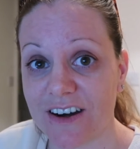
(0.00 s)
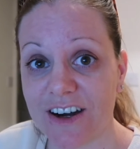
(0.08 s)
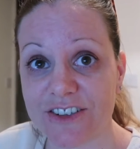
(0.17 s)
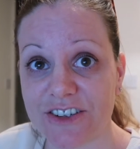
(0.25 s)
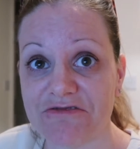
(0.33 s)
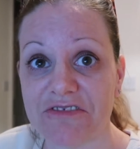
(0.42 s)

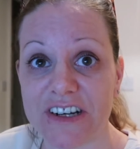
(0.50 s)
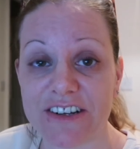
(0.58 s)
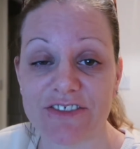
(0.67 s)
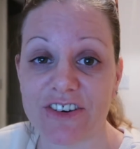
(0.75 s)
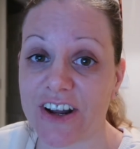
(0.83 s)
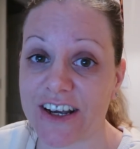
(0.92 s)
I don't really
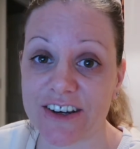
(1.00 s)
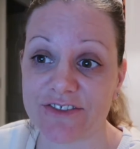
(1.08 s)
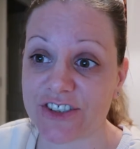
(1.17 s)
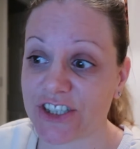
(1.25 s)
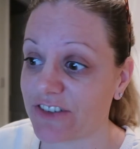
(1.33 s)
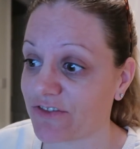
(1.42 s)
feel like
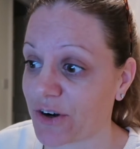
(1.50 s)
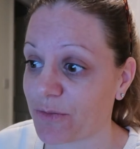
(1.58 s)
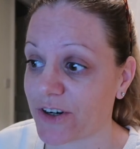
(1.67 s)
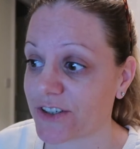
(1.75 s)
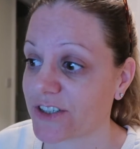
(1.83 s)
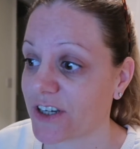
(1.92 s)
I've achieved very
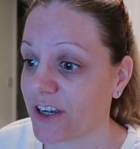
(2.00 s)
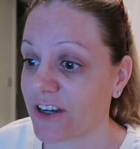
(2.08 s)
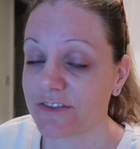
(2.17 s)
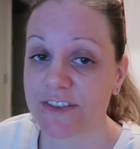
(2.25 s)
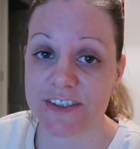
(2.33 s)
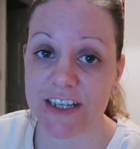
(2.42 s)
much.
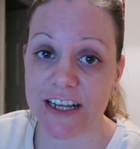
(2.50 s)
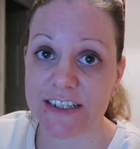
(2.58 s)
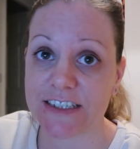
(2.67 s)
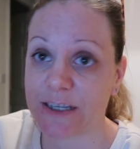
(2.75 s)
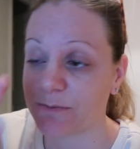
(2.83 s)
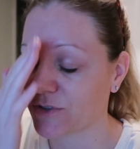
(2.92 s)
Just had a
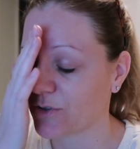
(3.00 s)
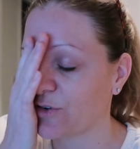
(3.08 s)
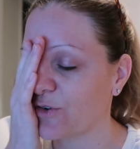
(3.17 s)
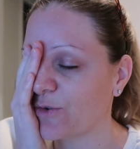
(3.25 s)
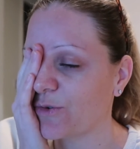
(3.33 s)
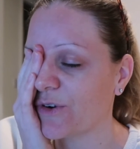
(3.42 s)
Teams
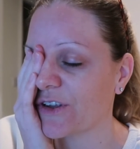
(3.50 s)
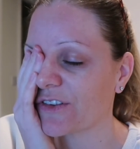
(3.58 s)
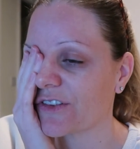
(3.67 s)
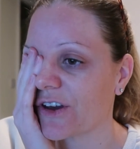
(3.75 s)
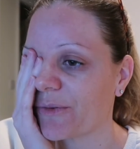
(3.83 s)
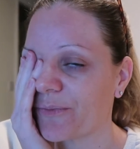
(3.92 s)
call with
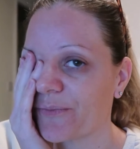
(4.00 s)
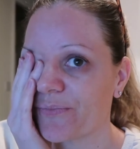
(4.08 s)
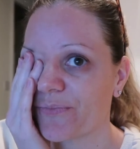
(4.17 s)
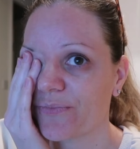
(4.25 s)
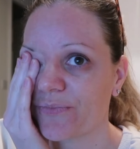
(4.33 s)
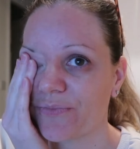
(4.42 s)

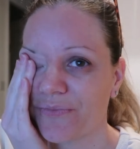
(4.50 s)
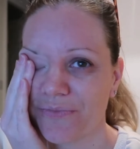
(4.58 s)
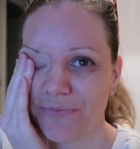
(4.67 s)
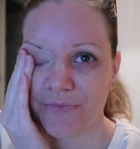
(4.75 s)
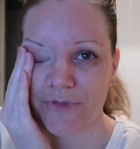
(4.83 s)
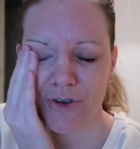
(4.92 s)

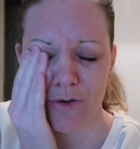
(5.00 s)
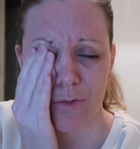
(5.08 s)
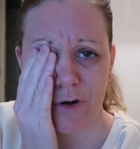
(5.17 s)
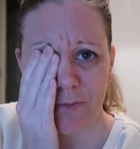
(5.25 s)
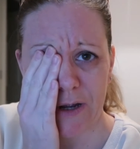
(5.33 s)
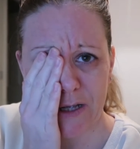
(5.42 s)

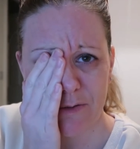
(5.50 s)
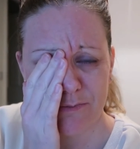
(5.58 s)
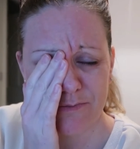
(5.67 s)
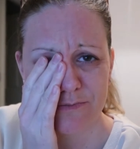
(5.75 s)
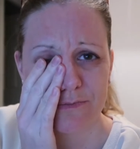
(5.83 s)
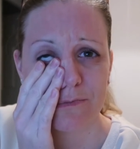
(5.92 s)
one of my
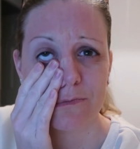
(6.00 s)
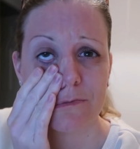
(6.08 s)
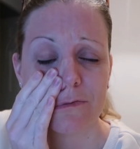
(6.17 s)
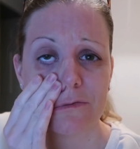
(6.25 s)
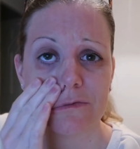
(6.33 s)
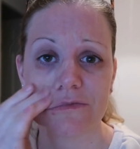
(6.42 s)

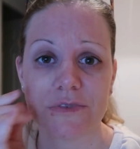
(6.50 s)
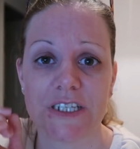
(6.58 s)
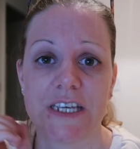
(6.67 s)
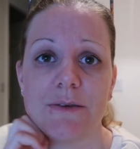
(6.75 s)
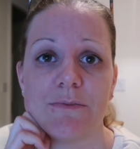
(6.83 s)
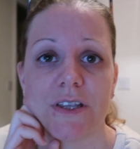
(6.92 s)

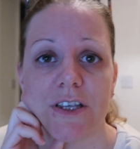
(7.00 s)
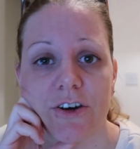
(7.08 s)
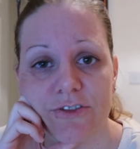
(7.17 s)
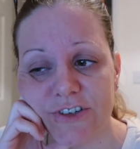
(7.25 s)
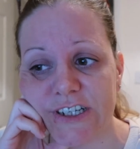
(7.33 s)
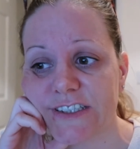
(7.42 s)
team in the
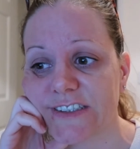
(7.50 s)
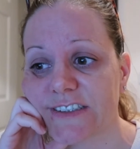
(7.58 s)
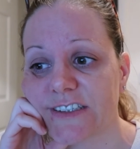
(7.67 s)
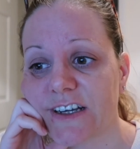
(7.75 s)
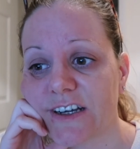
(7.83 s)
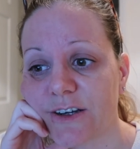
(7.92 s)

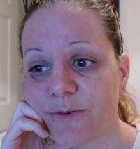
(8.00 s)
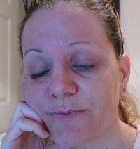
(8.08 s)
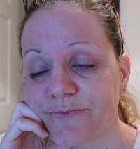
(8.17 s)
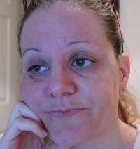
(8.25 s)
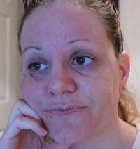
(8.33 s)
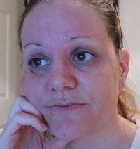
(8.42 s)
office, and